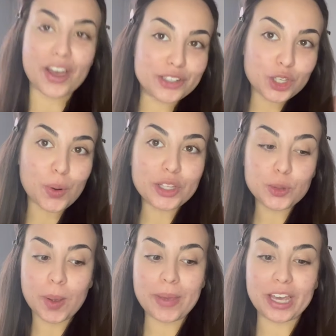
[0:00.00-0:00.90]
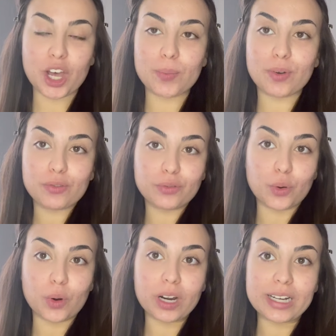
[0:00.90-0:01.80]
also wanna do my makeup
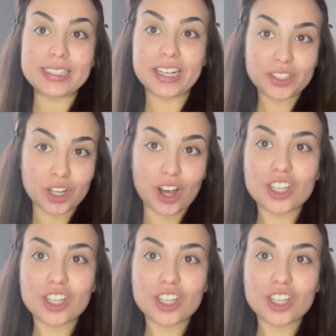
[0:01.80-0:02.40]
for TikTok.